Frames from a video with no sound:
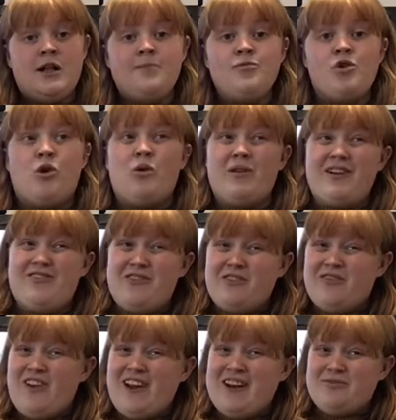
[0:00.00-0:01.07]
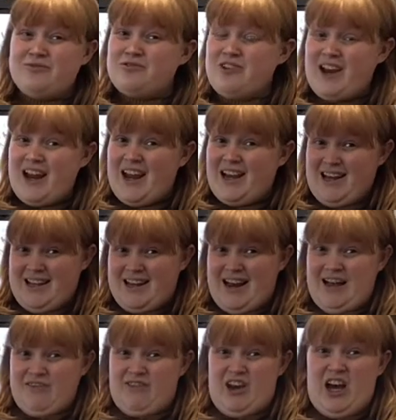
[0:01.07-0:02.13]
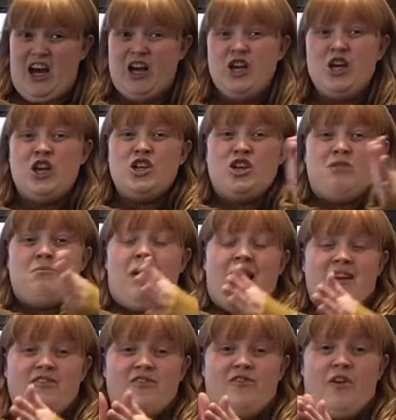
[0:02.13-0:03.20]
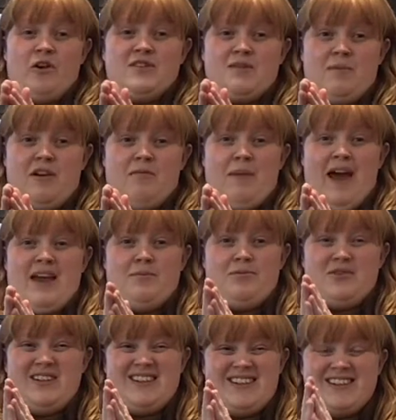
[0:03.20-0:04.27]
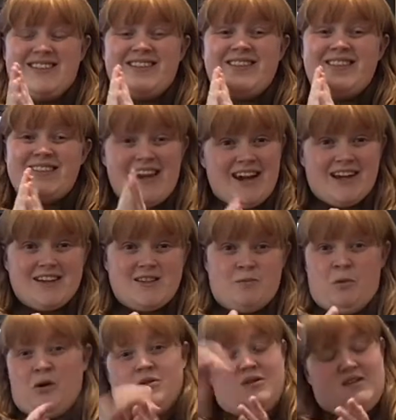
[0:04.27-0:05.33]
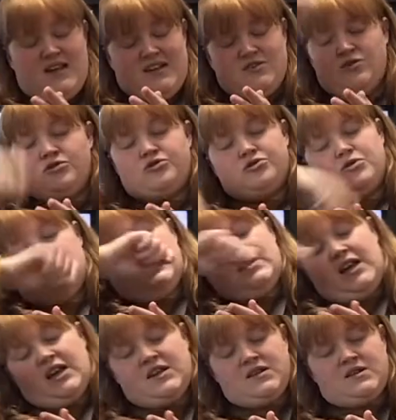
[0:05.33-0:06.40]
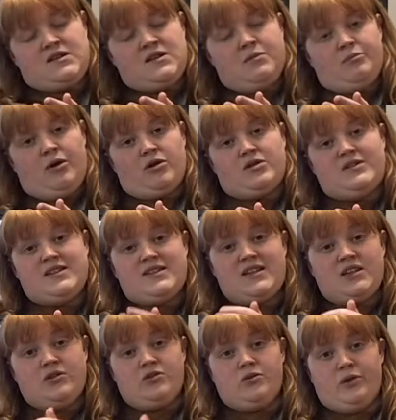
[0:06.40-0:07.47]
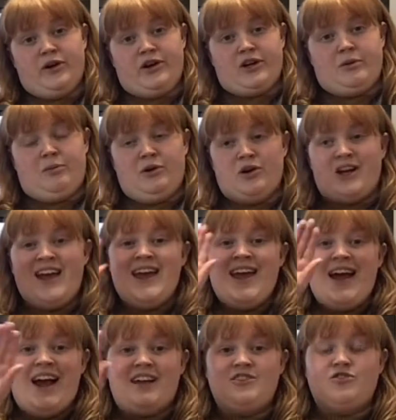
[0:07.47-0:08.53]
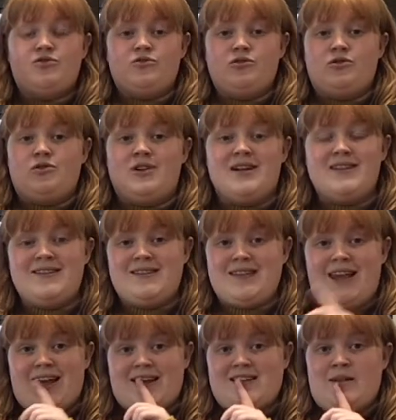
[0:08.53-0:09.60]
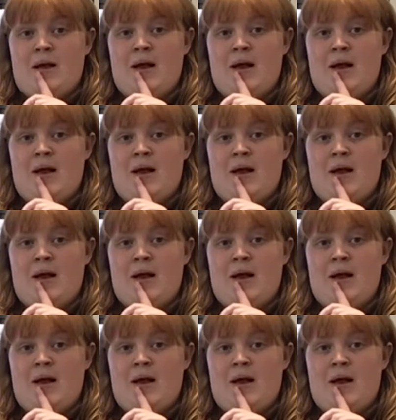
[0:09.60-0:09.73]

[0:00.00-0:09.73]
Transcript: Or if you're feeling really clever, you might fold a bit of paper into six boxes or draw six boxes in your workbook and draw six